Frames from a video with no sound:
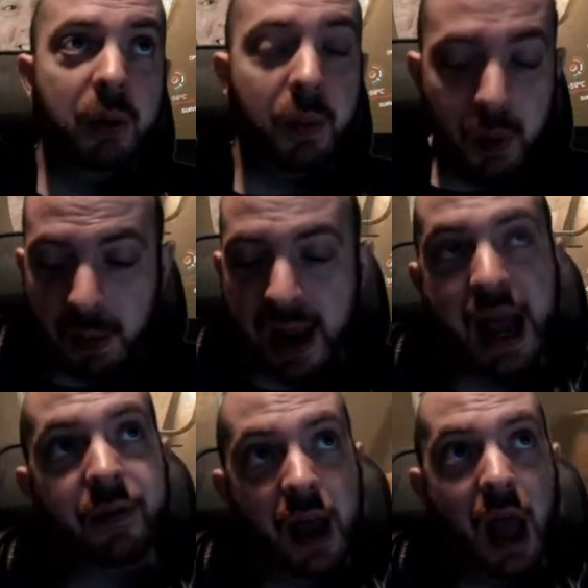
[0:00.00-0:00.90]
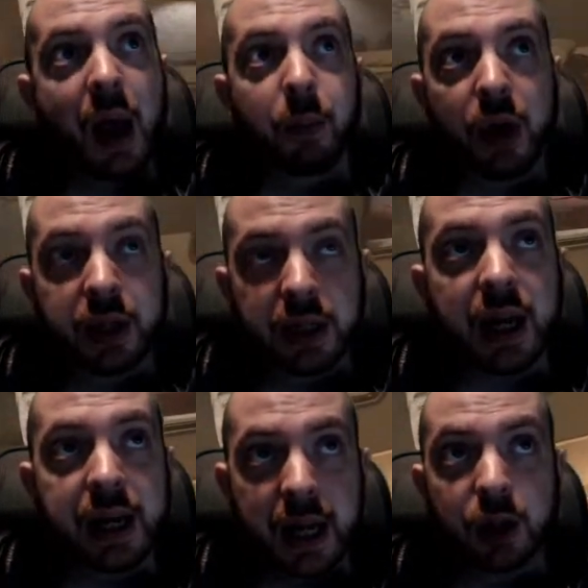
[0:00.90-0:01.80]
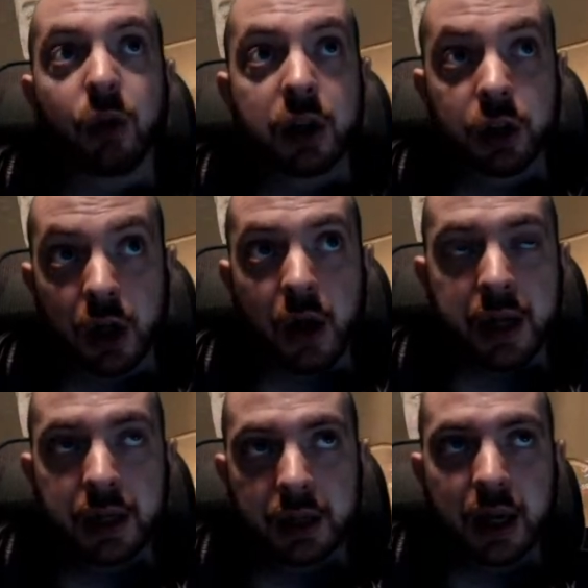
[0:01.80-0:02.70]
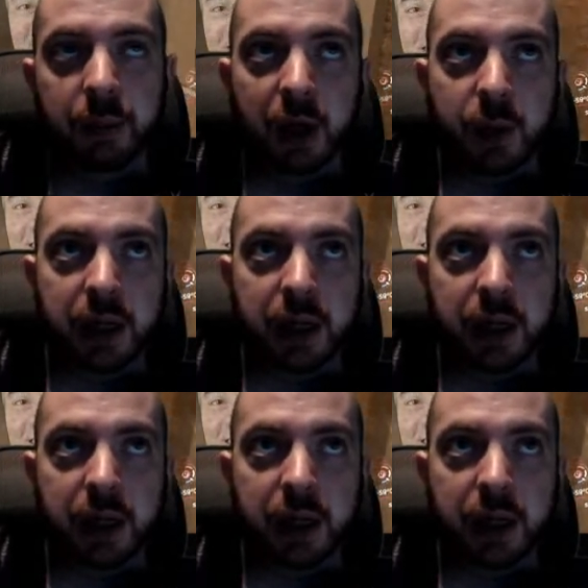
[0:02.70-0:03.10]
we may have Imperator Day later on in July, like we did